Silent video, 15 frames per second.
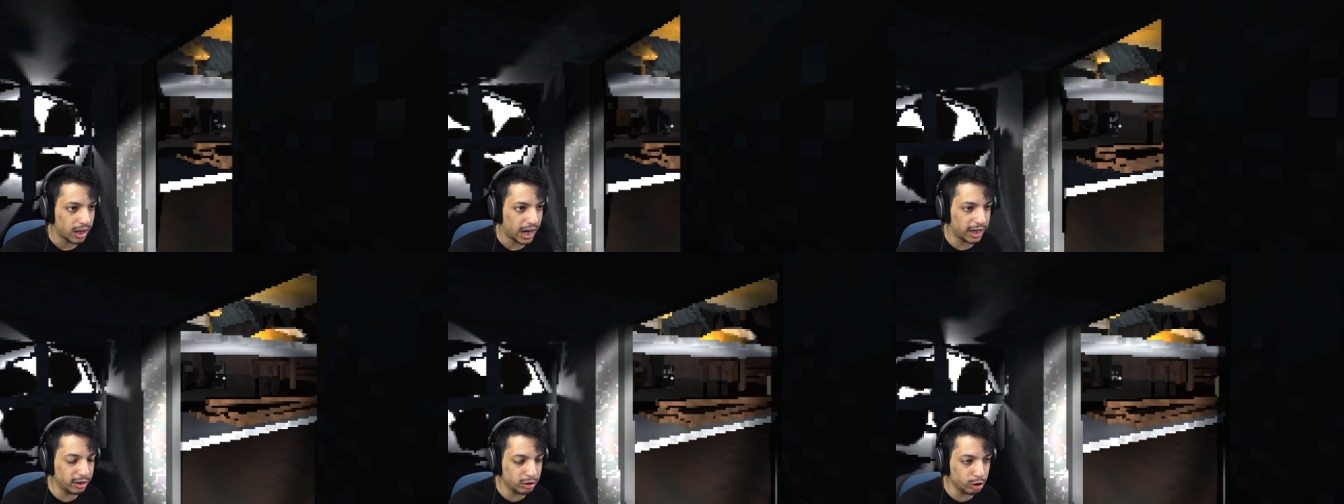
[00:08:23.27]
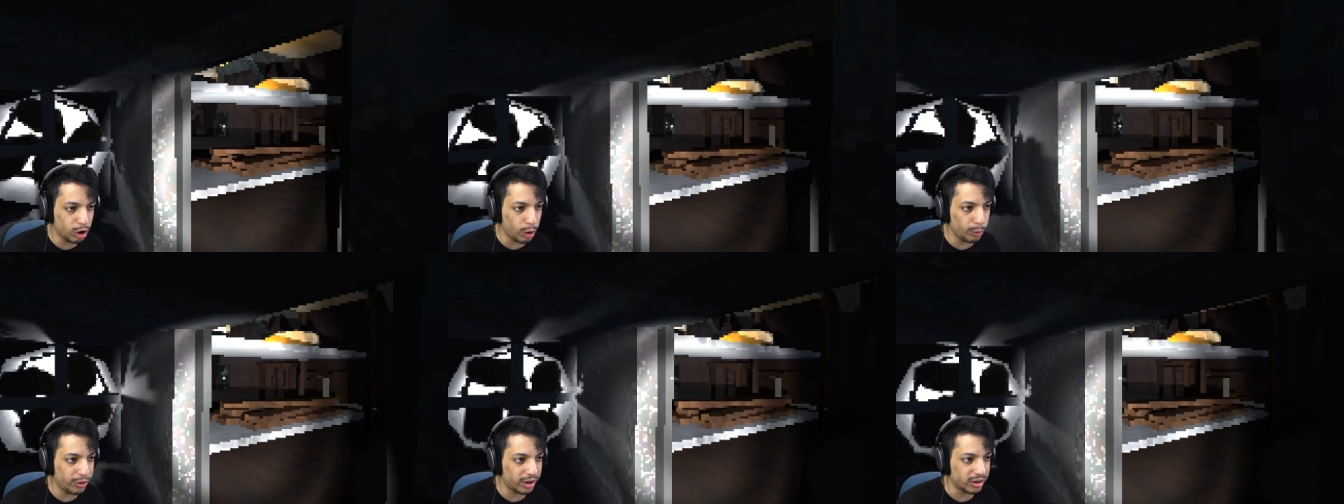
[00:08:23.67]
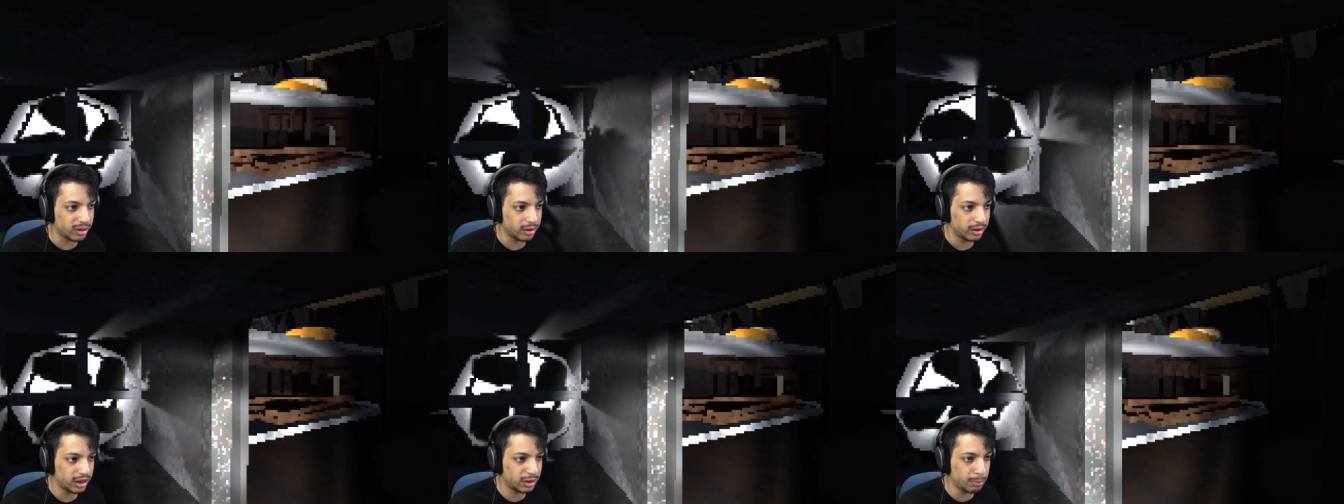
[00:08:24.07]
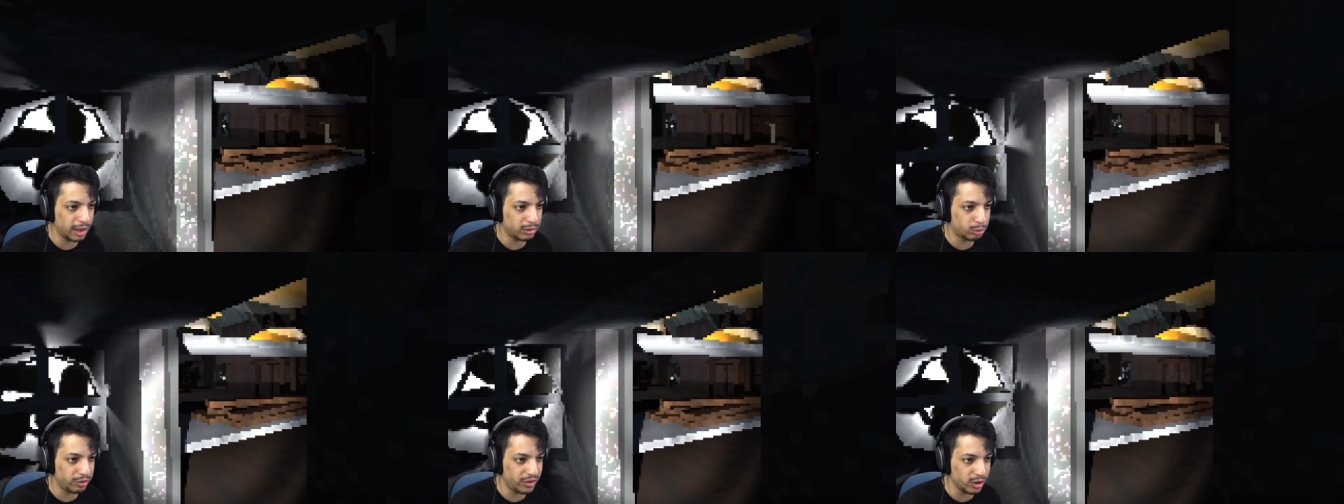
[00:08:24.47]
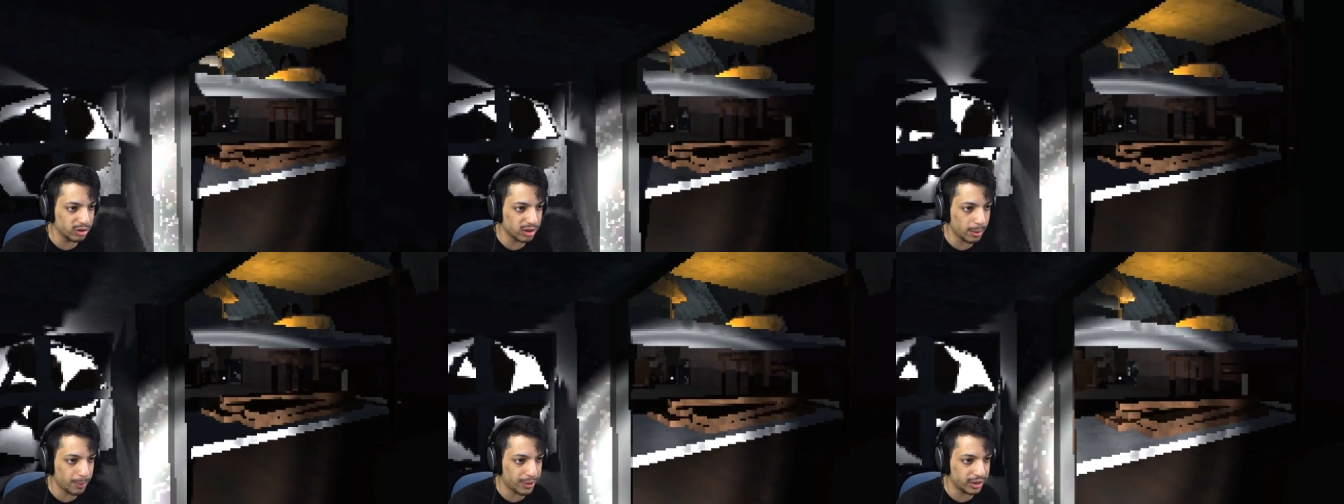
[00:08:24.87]
I need to go there. It might reveal
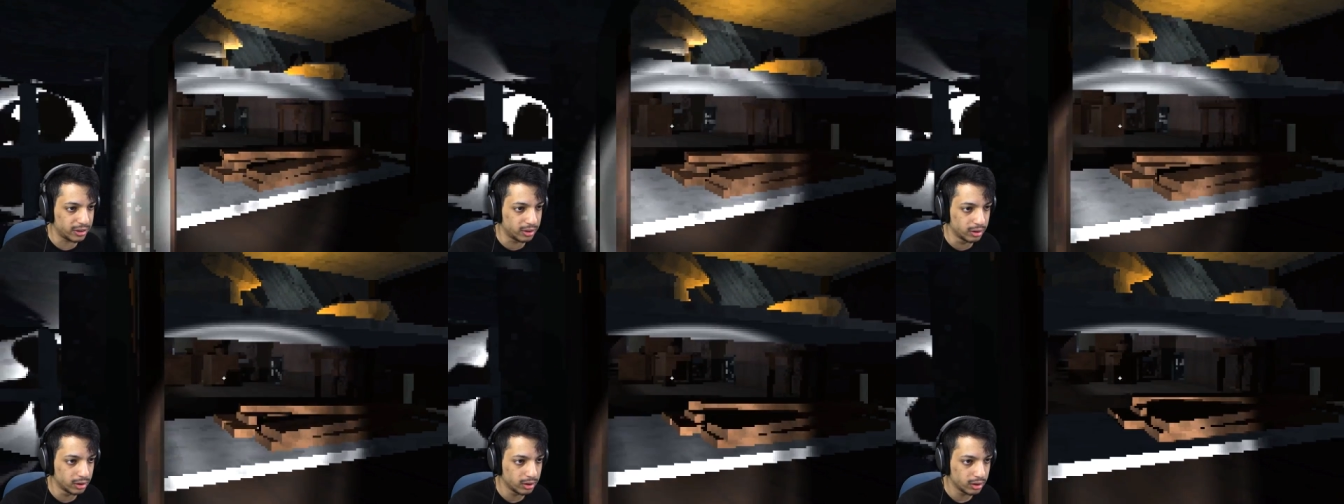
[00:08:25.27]
something.